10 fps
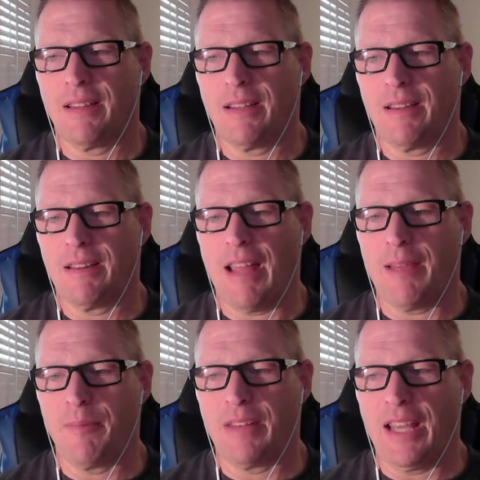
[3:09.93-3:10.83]

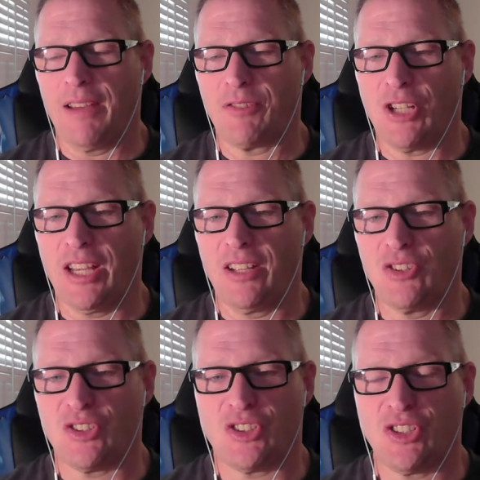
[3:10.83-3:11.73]
they they have
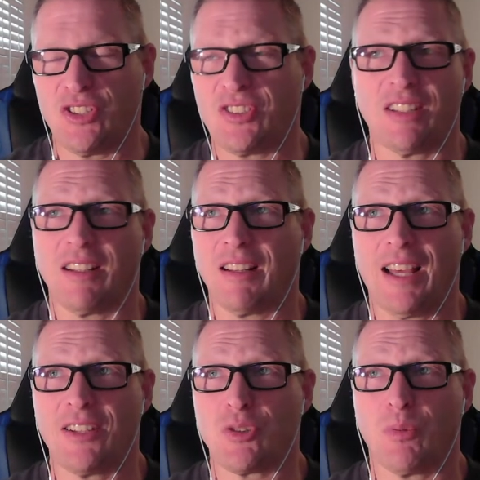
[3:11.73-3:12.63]
changed just in the
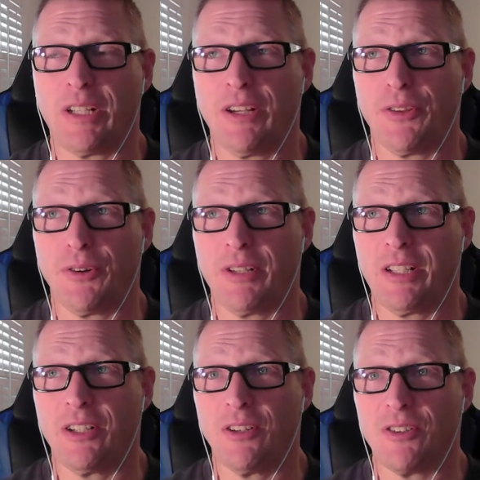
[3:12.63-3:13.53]
last 20 or 30
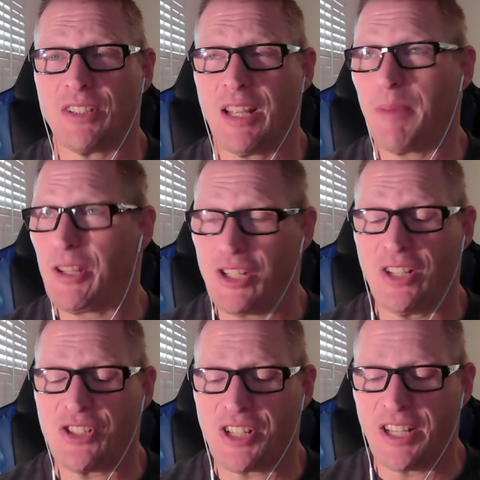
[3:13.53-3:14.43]
years, and they may
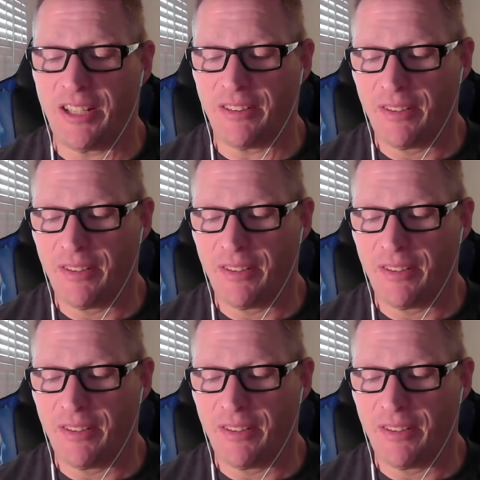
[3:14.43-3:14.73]
change again.